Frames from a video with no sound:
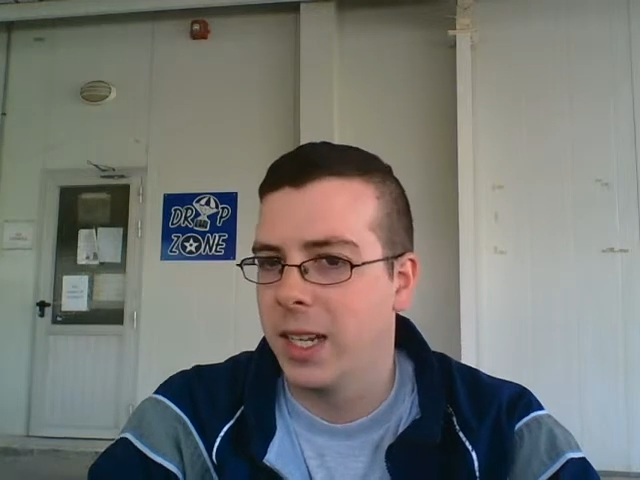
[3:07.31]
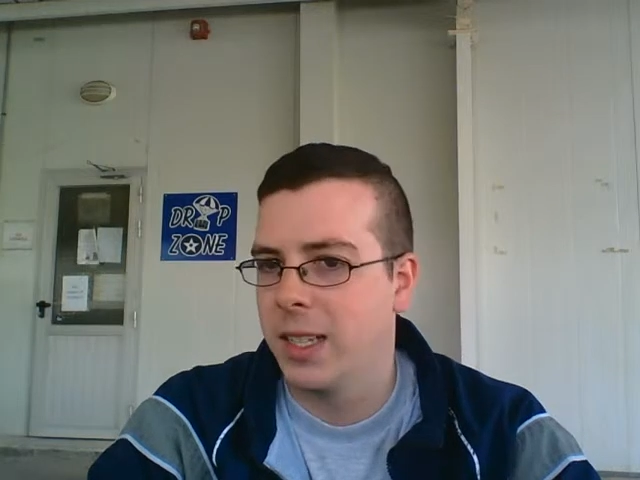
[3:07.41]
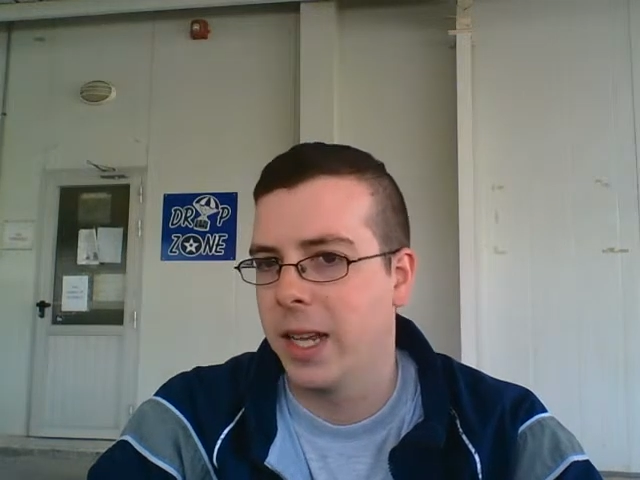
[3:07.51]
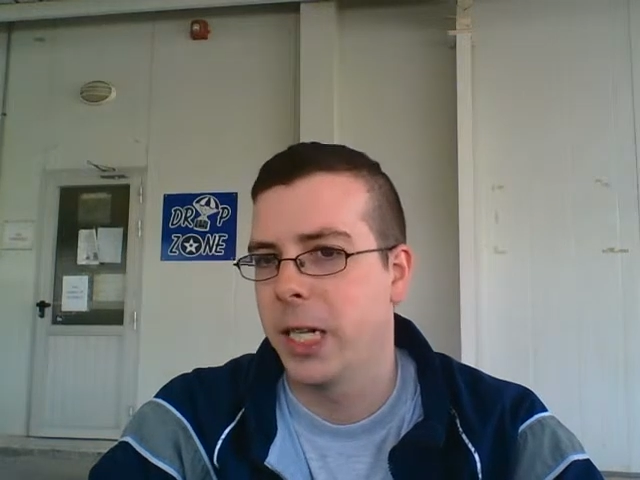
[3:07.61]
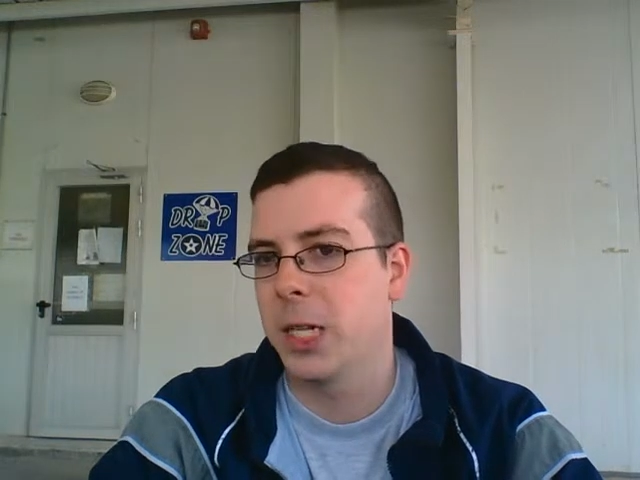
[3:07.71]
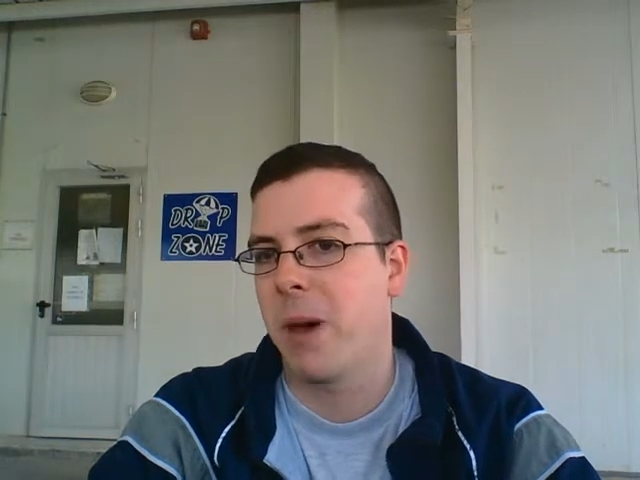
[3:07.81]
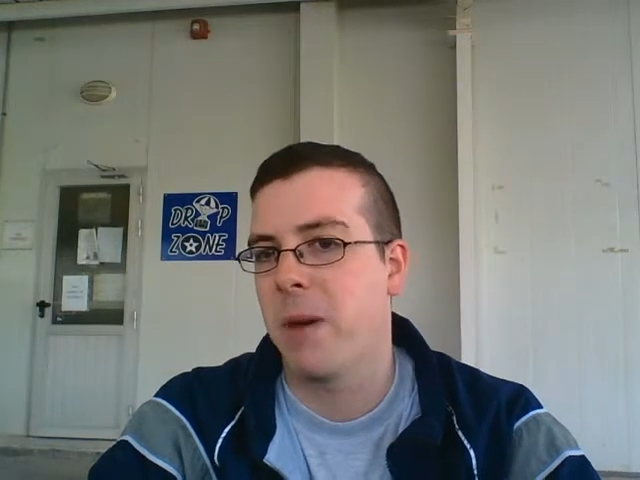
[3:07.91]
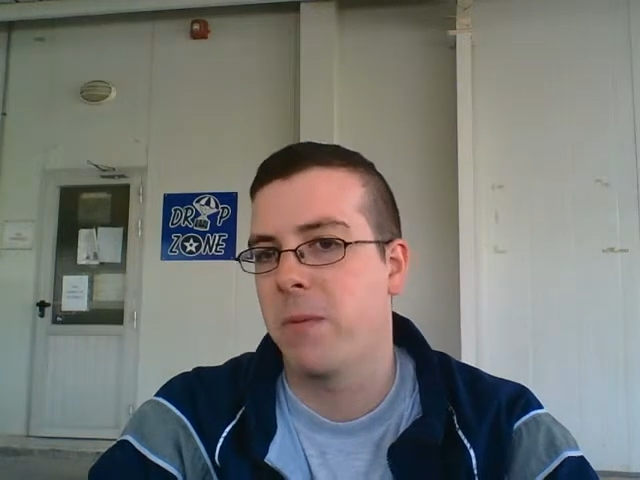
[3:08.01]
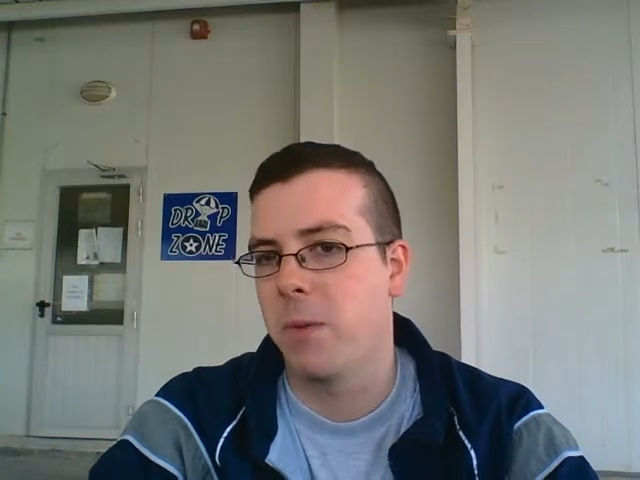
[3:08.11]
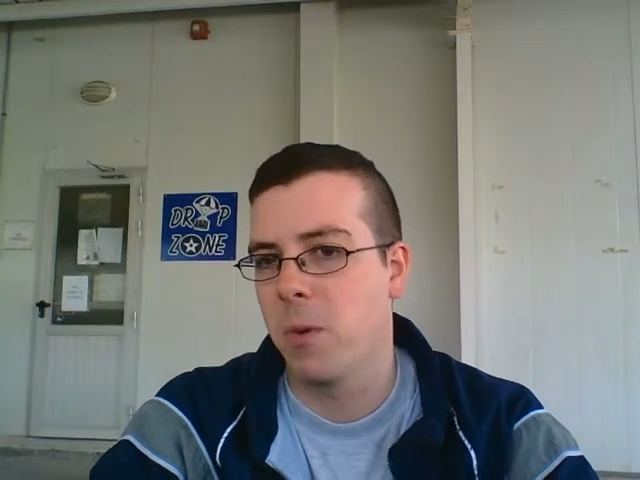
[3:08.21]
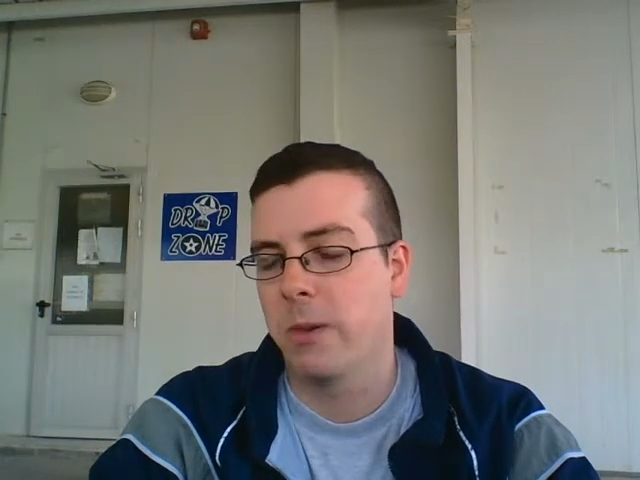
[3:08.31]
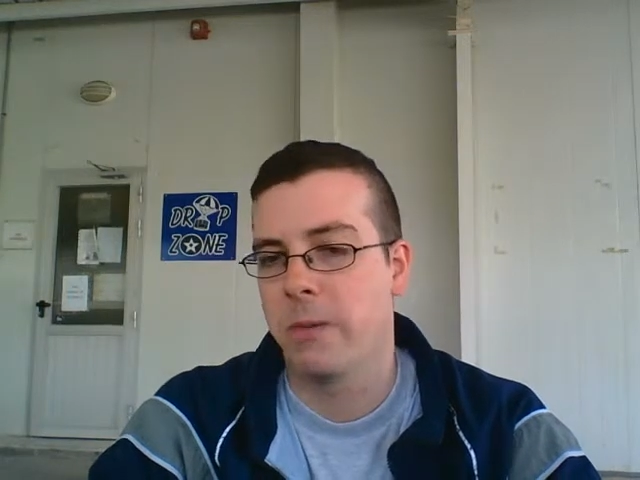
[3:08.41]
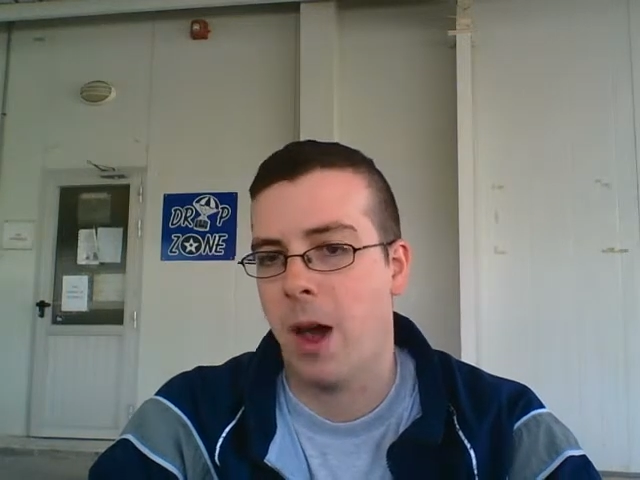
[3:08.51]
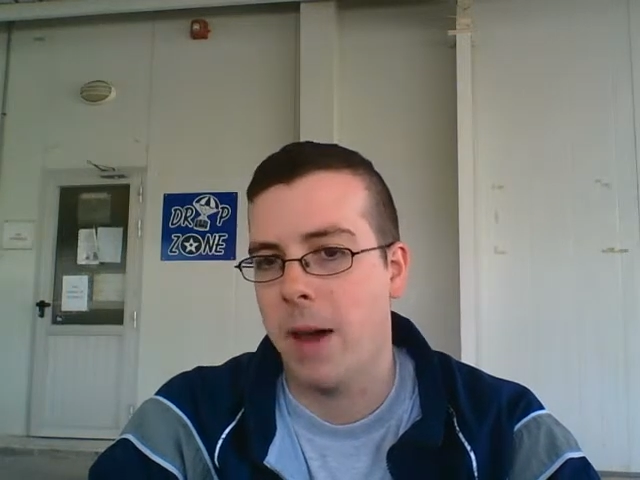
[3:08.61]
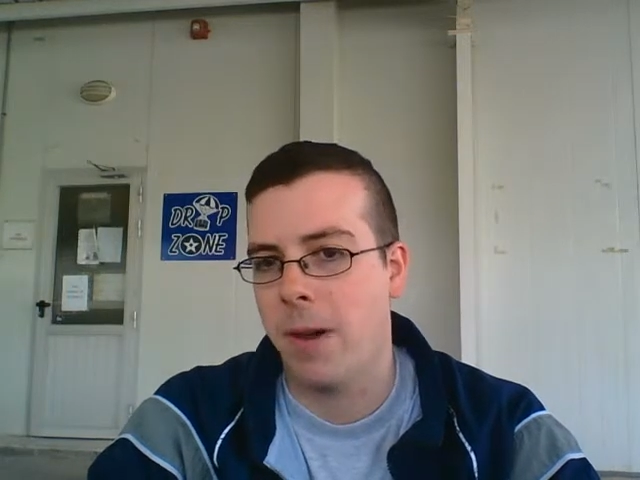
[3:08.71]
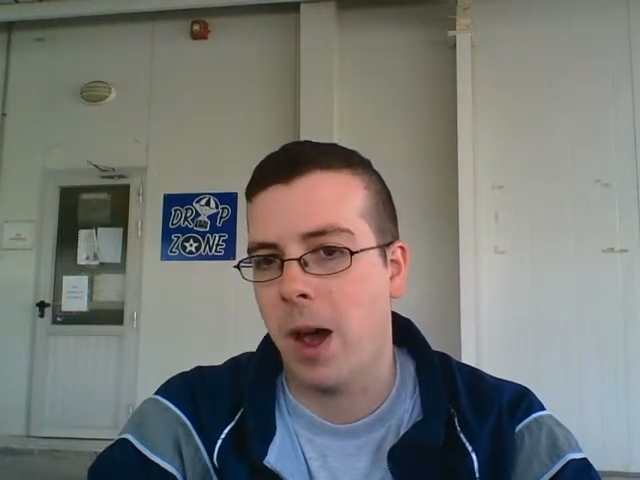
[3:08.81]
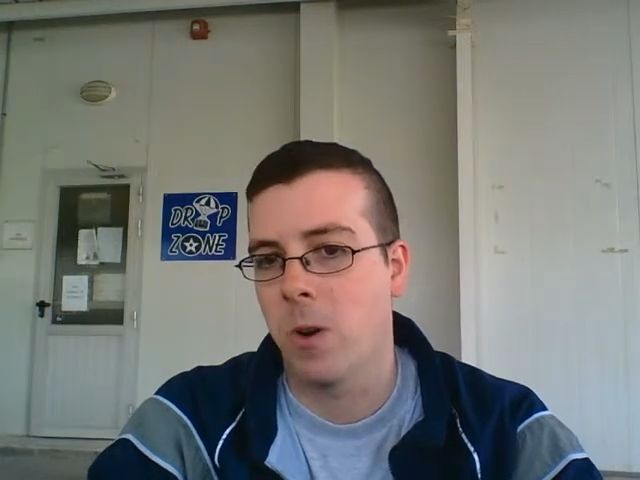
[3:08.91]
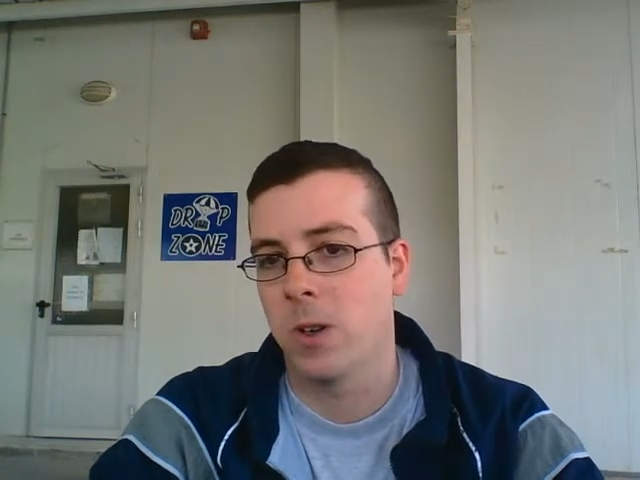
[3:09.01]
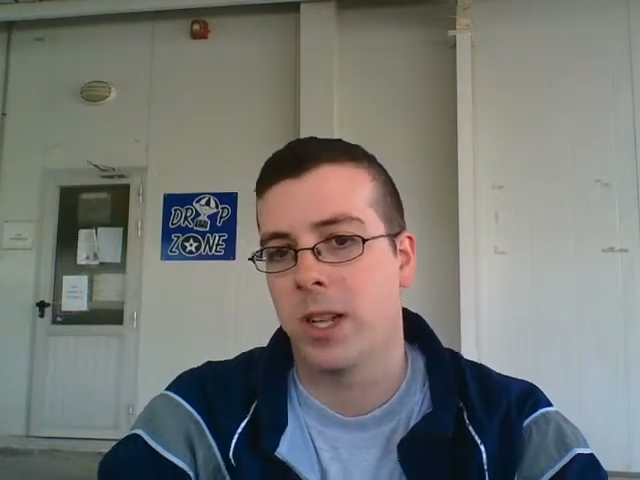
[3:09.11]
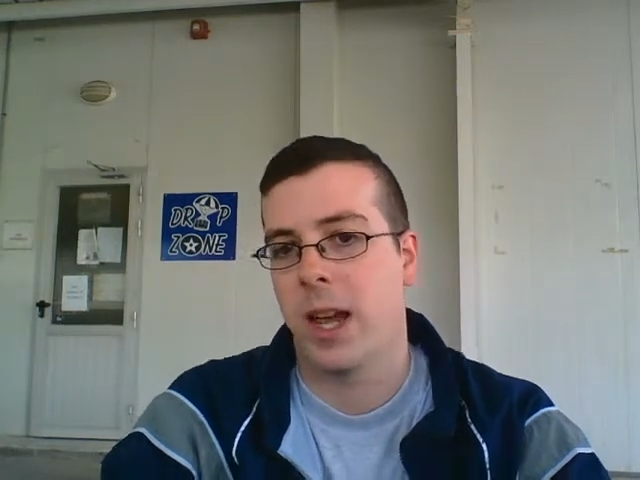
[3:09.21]
It takes about 4 to 5
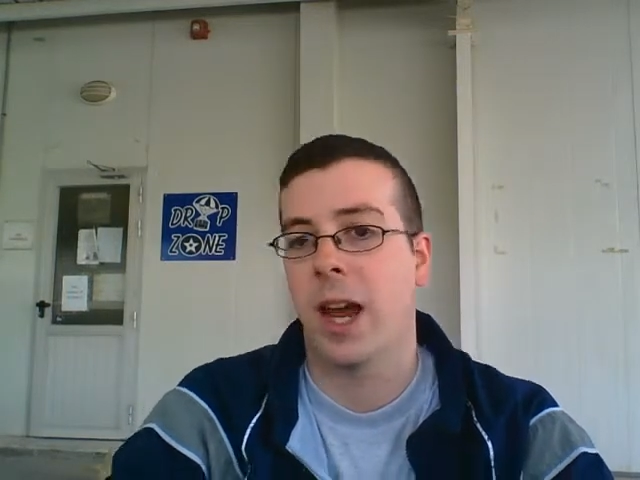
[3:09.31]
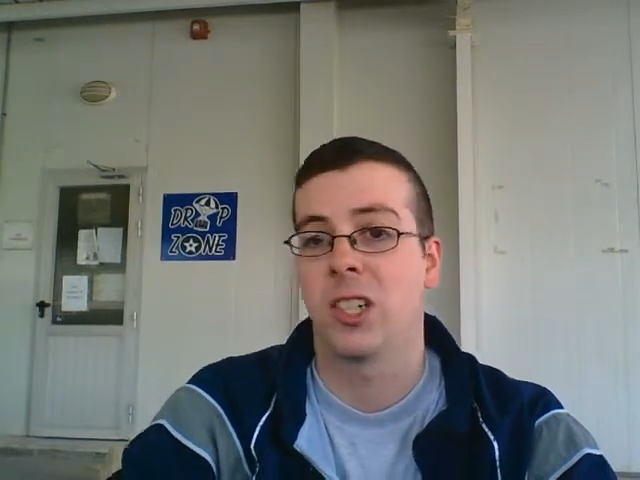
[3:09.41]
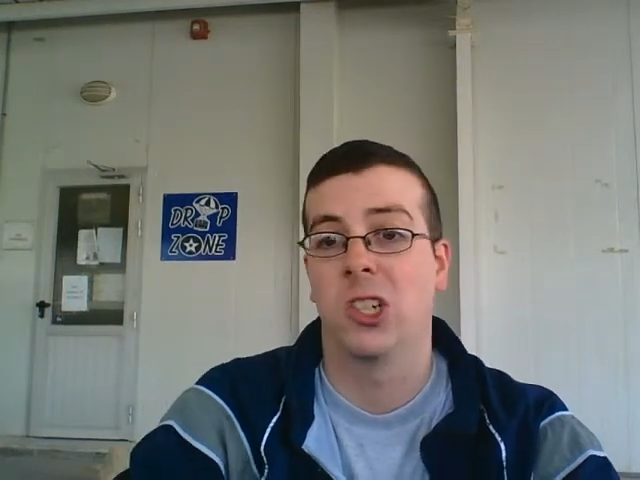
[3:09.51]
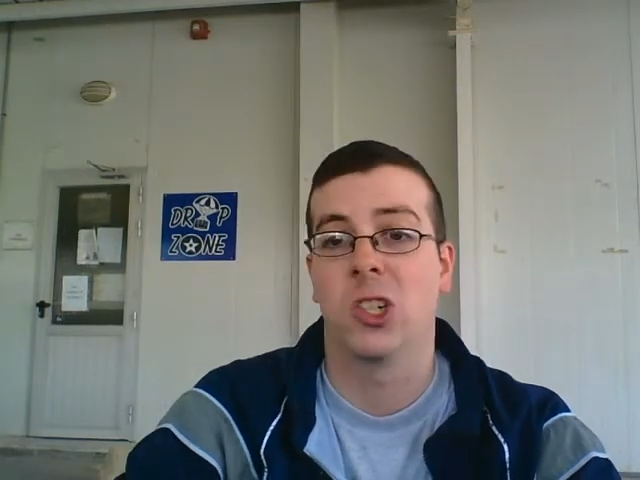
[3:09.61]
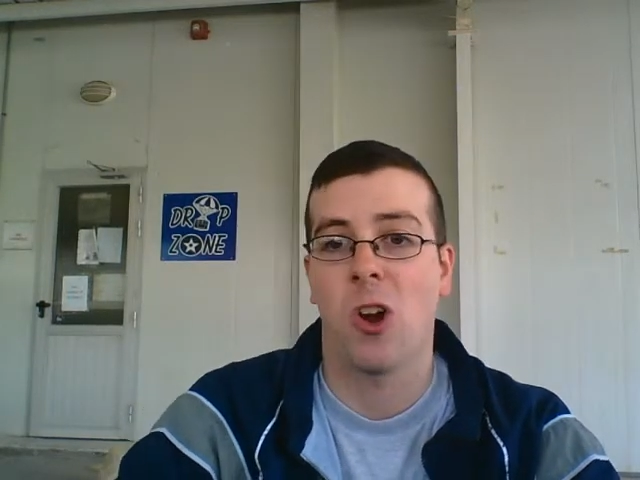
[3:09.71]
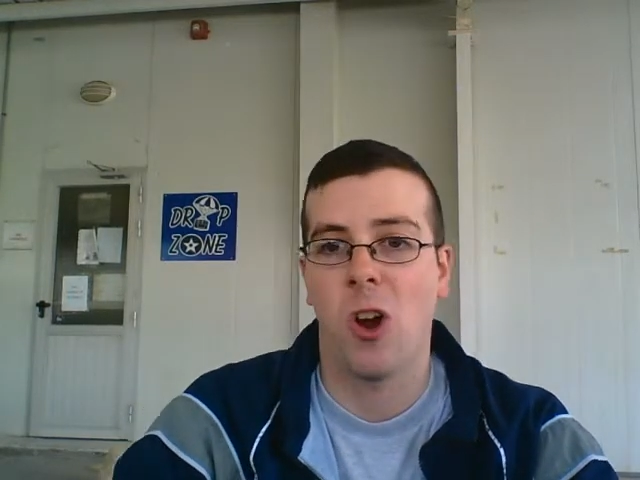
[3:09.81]
hours to actually